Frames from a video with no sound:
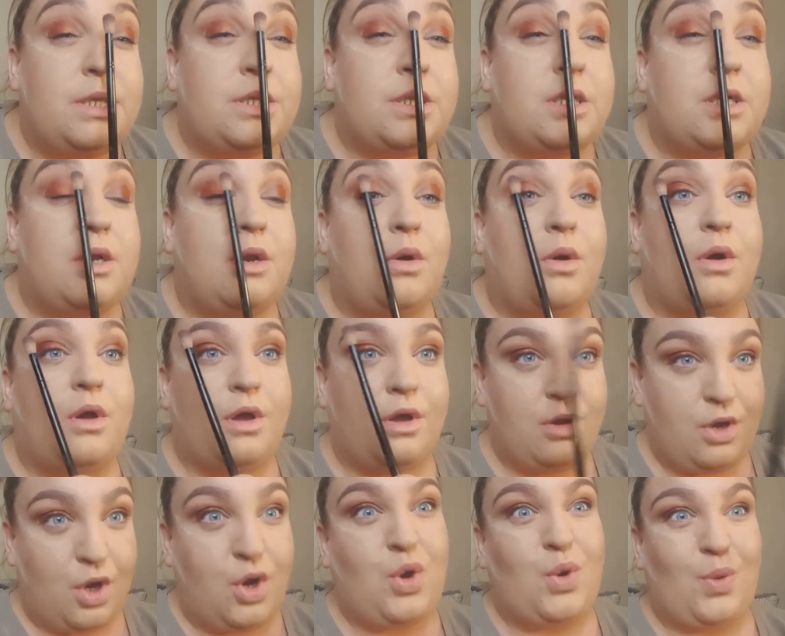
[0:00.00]
It should
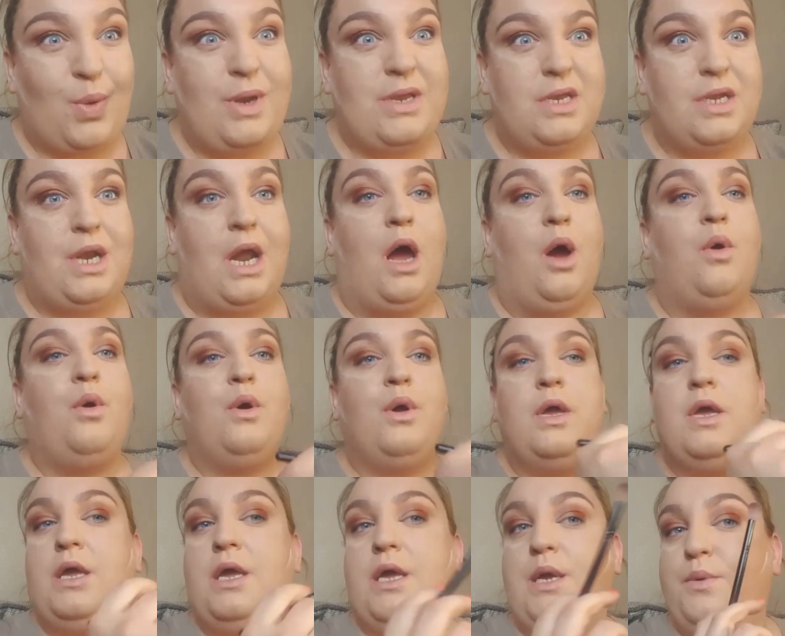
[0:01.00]
look, you
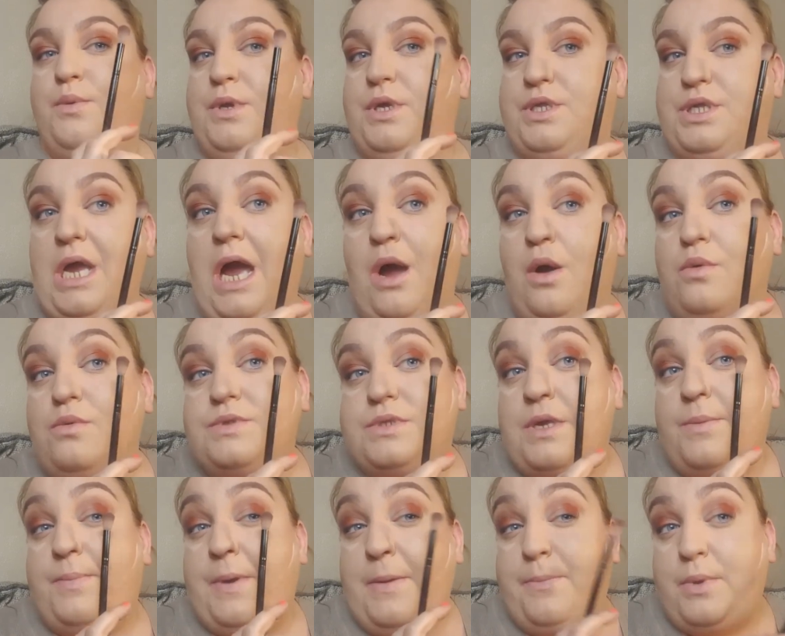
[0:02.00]
know, if you
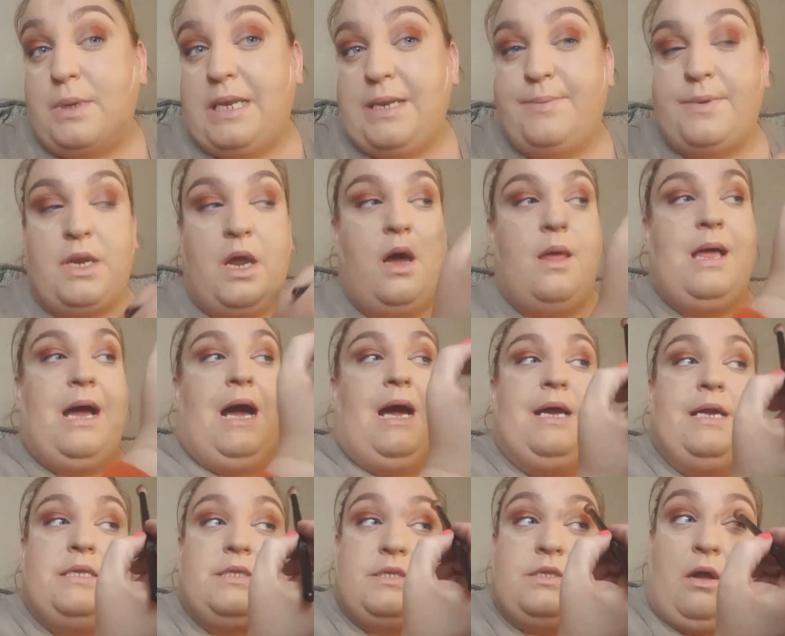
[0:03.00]
don't and people leave it like
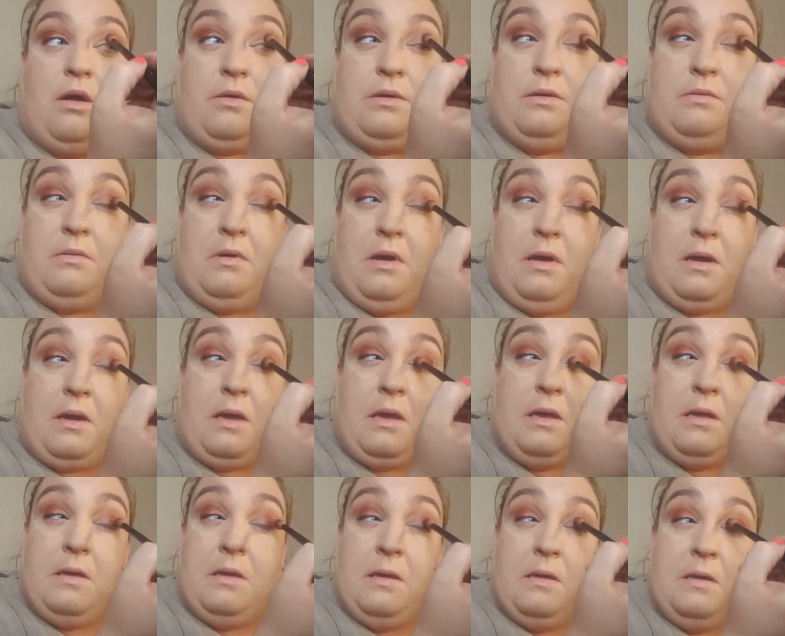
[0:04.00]
that, it's not going to work.